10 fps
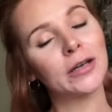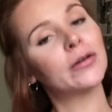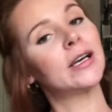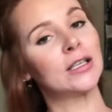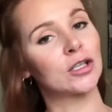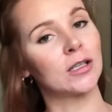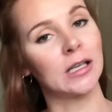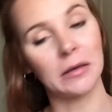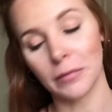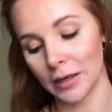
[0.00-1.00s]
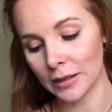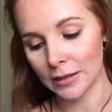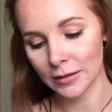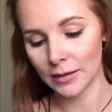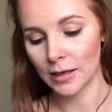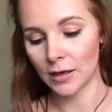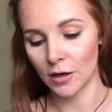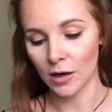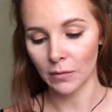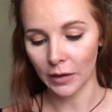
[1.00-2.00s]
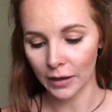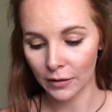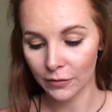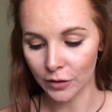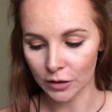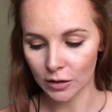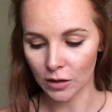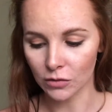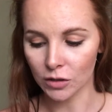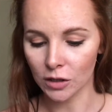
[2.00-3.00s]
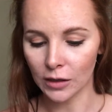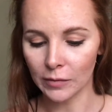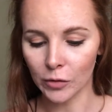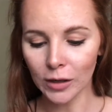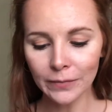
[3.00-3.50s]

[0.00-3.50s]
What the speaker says: it occasionally, but not my first go-to anymore.